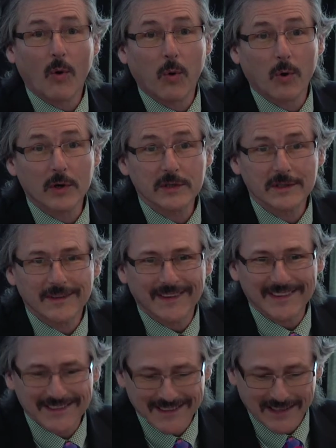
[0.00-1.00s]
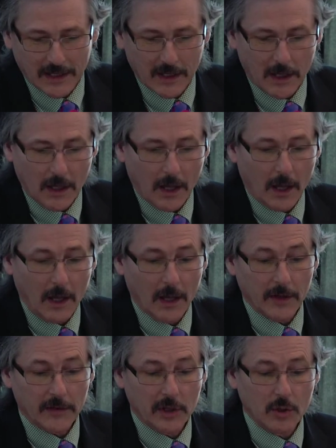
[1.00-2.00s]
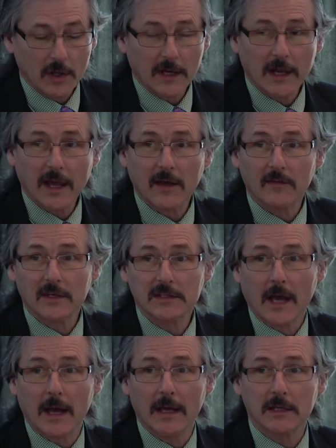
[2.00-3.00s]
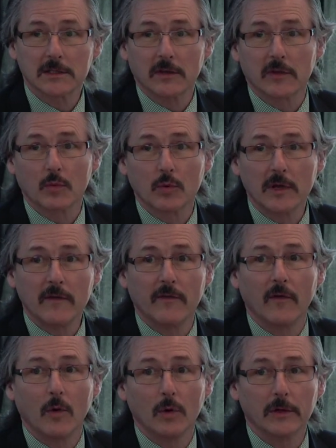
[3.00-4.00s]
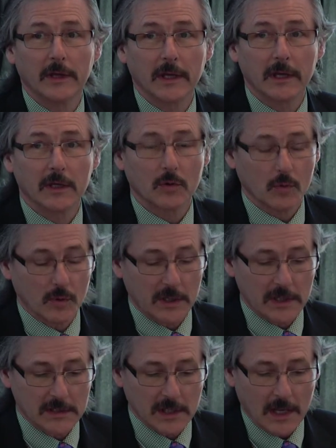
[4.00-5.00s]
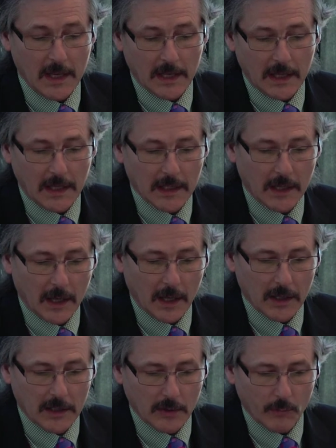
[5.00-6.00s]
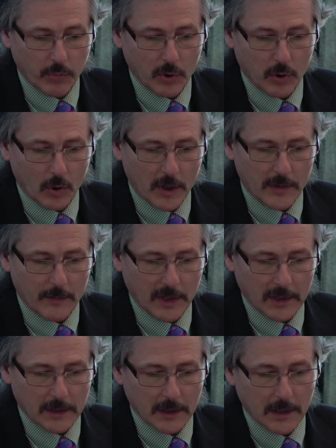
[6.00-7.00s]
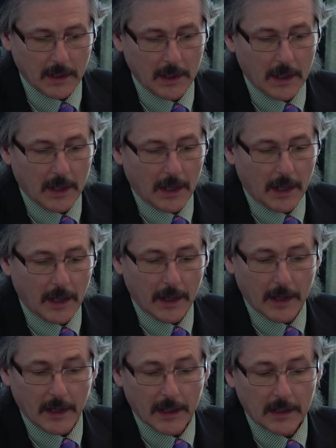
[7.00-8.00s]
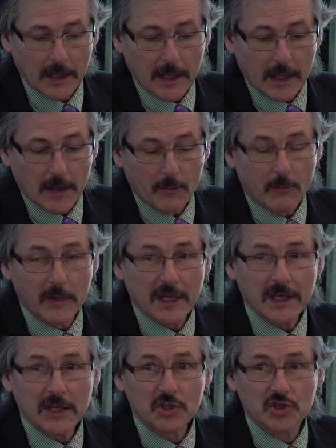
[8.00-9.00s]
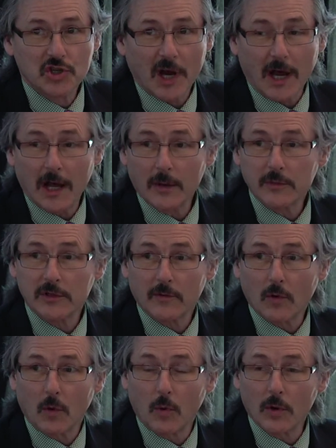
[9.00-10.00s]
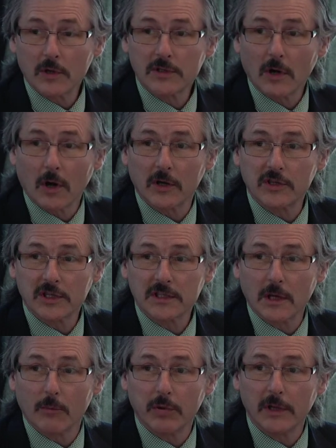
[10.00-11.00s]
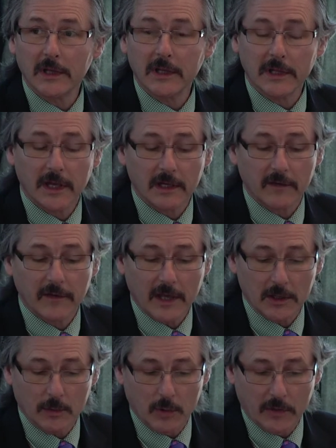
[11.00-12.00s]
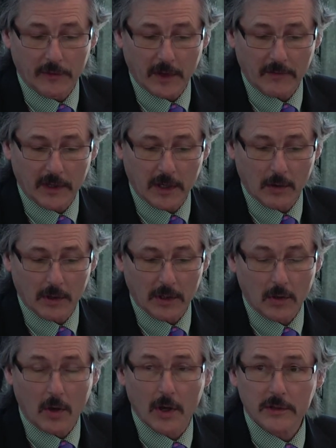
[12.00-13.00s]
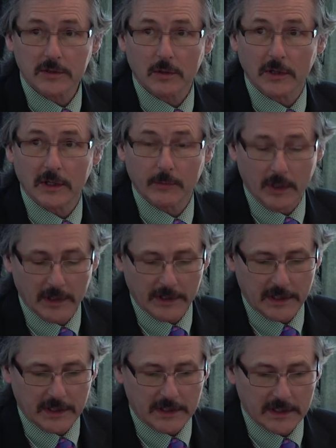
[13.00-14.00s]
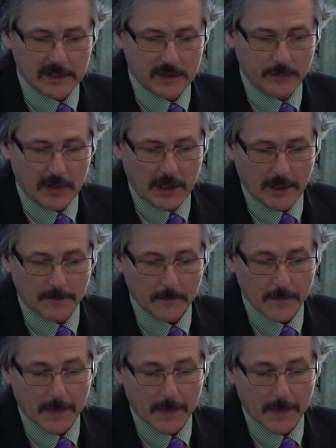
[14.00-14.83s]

hoarseness, uh, that you can have as high as a threefold increase in unemployment. Uh, many jobs, of course, are just completely unavailable if you have a hearing loss or inability to speak.